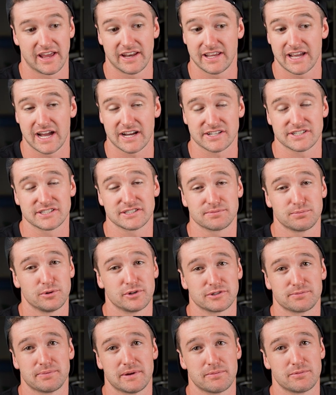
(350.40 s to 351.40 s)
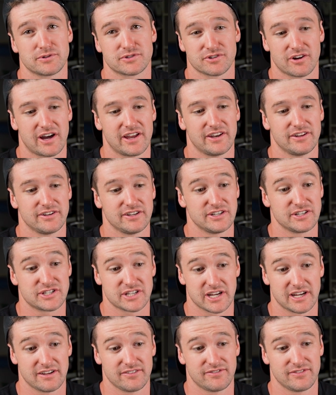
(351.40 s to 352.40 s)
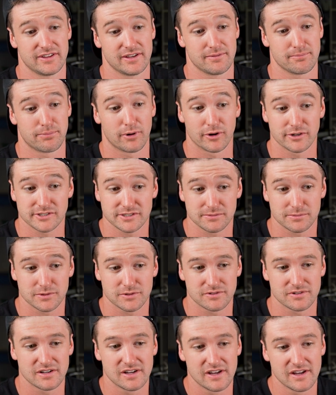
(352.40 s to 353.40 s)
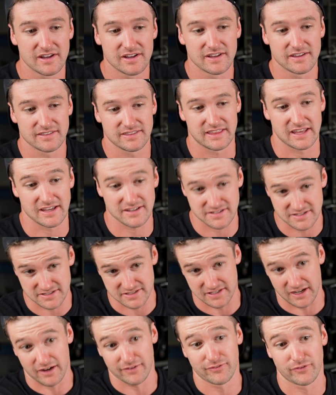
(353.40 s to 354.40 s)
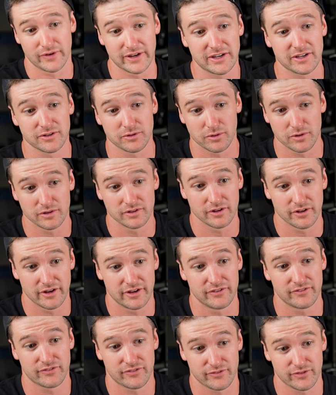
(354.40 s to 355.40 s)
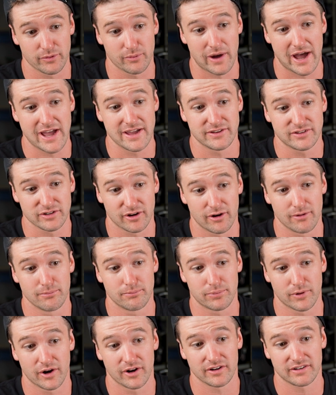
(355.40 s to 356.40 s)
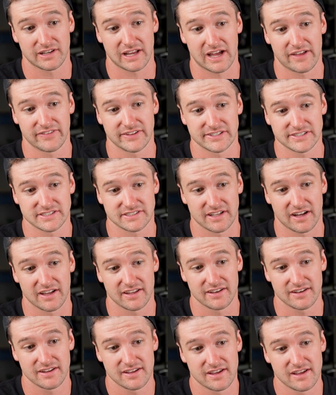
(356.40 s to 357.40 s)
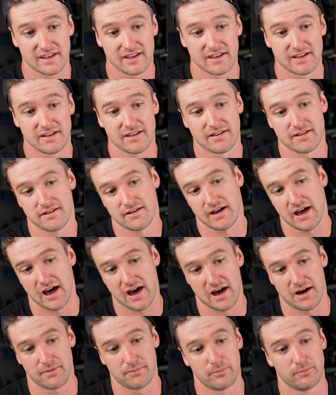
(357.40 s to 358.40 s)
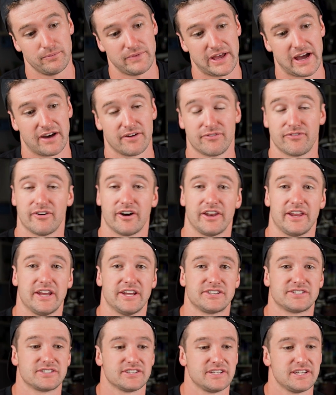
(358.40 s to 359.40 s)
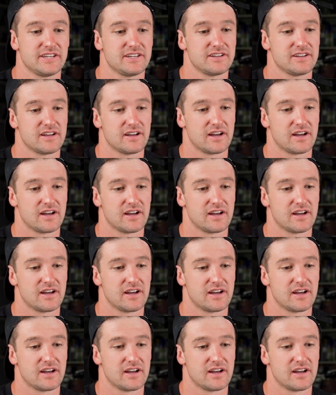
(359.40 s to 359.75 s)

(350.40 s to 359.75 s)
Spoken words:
action sports people trying to achieve the impossible, there's stuff we can all learn from the way Tom broke down this stunt. Now financially,